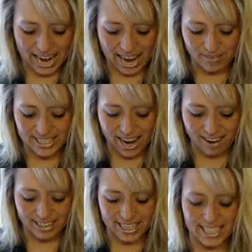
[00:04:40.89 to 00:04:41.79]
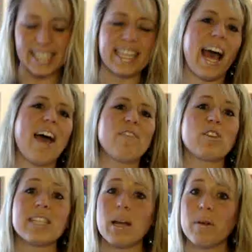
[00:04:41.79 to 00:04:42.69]
have down is that
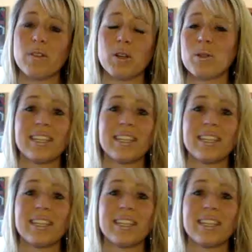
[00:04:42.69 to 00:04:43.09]
for some of you,